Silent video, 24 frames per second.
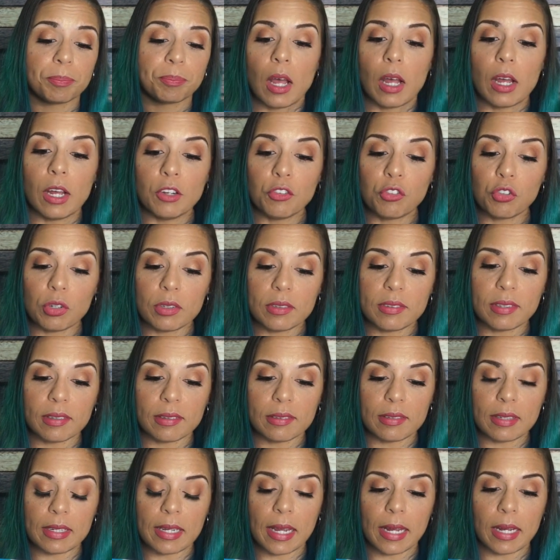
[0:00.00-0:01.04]
one hundred
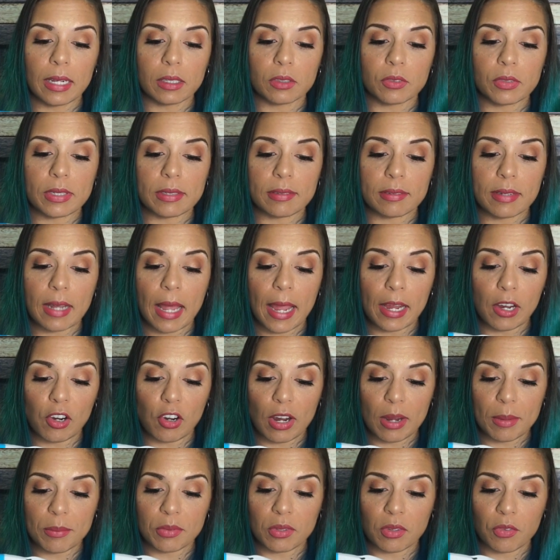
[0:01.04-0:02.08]
sixty calories, nine
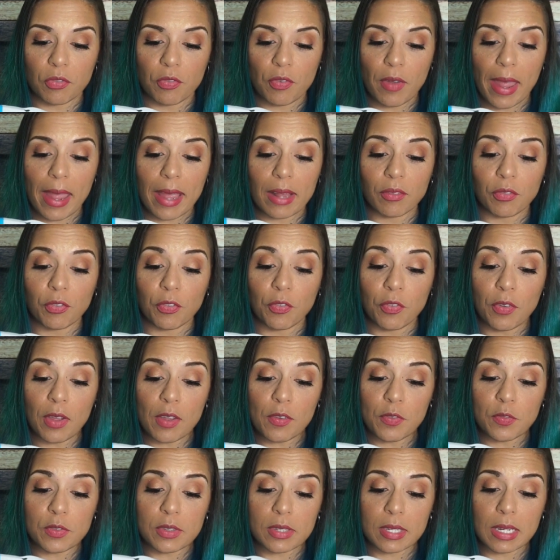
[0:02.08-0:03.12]
grams of fat,
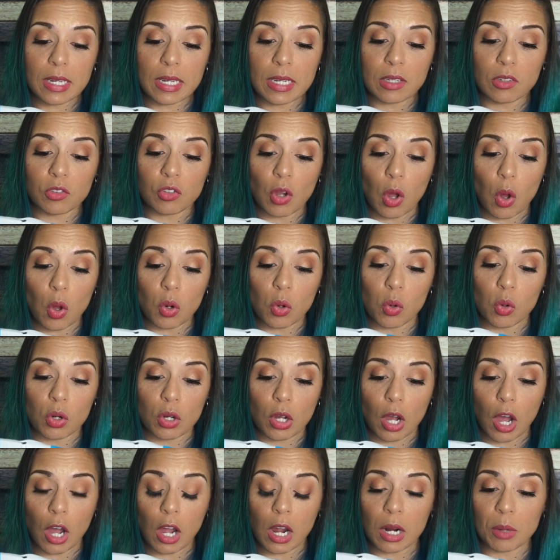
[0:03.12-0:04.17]
fifteen total
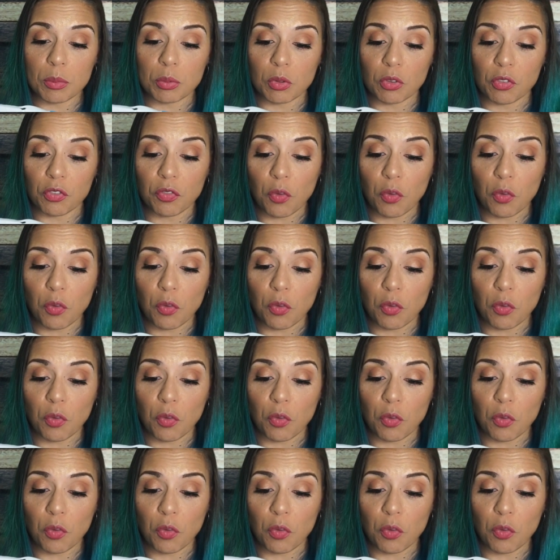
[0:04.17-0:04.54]
carbs with